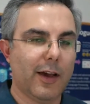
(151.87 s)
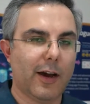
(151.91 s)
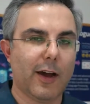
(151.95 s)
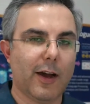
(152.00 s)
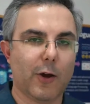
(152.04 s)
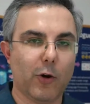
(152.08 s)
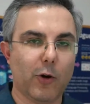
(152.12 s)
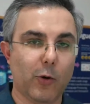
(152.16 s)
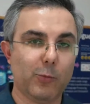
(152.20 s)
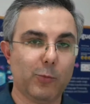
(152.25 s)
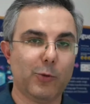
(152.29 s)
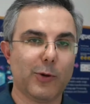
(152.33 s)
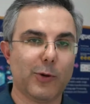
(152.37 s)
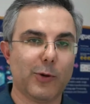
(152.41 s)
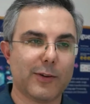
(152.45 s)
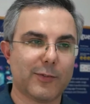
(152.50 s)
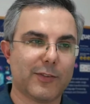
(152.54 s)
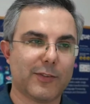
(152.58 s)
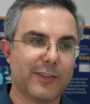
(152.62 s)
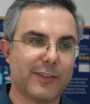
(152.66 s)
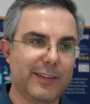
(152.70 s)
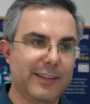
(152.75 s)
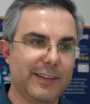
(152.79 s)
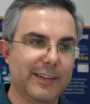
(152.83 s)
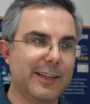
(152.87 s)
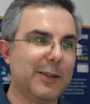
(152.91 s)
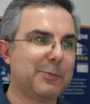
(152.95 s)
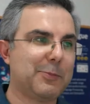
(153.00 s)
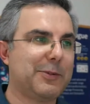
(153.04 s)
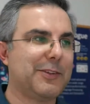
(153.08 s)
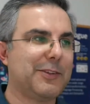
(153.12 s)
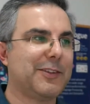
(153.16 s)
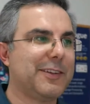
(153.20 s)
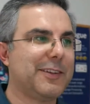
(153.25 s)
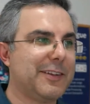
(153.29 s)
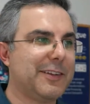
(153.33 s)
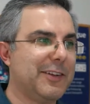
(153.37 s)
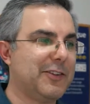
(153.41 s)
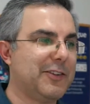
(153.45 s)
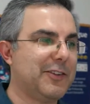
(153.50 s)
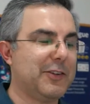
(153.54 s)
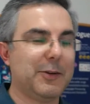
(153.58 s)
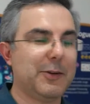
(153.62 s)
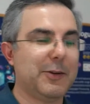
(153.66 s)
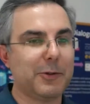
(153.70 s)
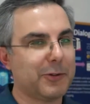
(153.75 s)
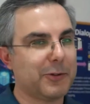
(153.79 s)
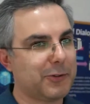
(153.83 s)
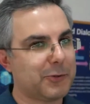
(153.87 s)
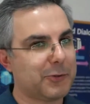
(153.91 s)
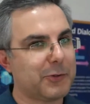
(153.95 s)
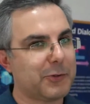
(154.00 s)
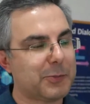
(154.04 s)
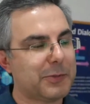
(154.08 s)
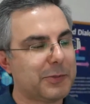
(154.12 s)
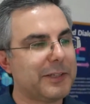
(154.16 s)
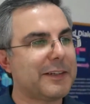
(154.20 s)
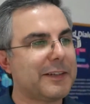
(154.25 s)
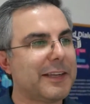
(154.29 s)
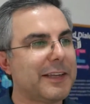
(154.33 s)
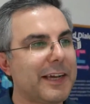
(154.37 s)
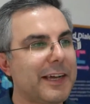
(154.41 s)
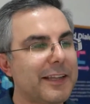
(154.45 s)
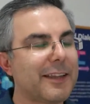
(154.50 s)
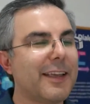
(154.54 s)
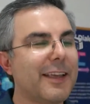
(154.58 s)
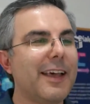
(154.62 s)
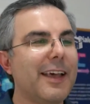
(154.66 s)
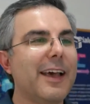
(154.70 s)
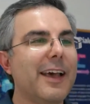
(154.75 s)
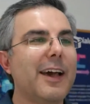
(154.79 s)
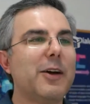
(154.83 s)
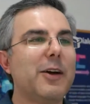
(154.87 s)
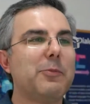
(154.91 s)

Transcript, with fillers: I hope you have seen that presentation. I'm not going to repeat that.